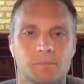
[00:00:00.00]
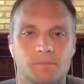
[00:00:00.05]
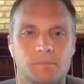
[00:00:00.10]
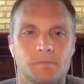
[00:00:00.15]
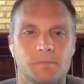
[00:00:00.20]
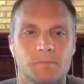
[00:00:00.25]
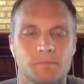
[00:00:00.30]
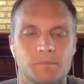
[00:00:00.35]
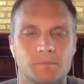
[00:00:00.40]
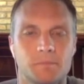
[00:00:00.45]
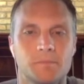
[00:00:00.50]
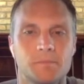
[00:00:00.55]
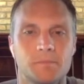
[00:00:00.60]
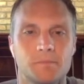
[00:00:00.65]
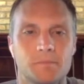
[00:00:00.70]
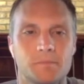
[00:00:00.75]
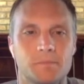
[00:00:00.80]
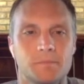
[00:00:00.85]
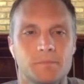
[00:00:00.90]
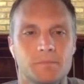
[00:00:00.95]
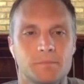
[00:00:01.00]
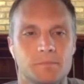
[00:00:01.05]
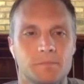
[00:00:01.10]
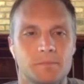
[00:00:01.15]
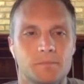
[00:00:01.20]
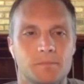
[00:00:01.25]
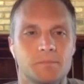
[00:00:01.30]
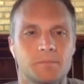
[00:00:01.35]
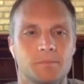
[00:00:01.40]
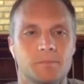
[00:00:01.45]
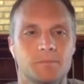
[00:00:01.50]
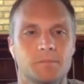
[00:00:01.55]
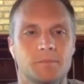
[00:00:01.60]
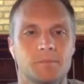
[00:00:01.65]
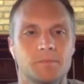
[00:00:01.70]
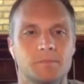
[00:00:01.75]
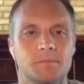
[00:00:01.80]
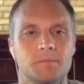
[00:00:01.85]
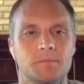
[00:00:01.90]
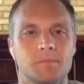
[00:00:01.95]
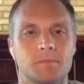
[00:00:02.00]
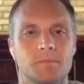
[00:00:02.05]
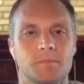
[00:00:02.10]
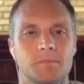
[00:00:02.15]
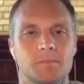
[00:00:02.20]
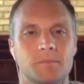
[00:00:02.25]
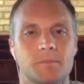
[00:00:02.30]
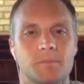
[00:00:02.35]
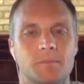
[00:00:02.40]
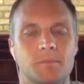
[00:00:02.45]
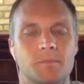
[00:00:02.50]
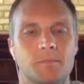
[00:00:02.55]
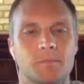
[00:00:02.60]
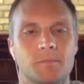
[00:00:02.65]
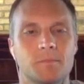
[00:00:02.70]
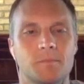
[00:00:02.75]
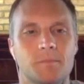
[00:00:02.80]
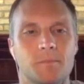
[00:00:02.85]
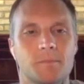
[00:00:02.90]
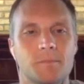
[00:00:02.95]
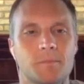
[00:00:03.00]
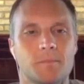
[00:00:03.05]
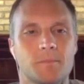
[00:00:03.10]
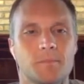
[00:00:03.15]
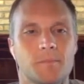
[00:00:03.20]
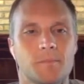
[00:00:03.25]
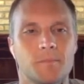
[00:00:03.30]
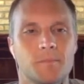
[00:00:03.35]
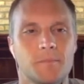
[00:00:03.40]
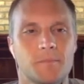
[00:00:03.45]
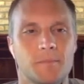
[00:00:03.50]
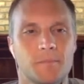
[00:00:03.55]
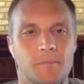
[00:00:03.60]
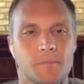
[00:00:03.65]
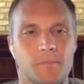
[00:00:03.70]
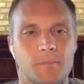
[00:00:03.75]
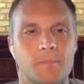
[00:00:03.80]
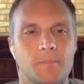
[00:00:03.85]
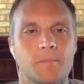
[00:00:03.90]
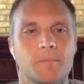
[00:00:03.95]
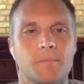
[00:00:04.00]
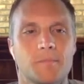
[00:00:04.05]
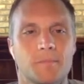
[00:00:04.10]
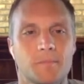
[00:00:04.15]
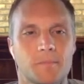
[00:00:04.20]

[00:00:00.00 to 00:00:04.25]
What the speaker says: (not speaking)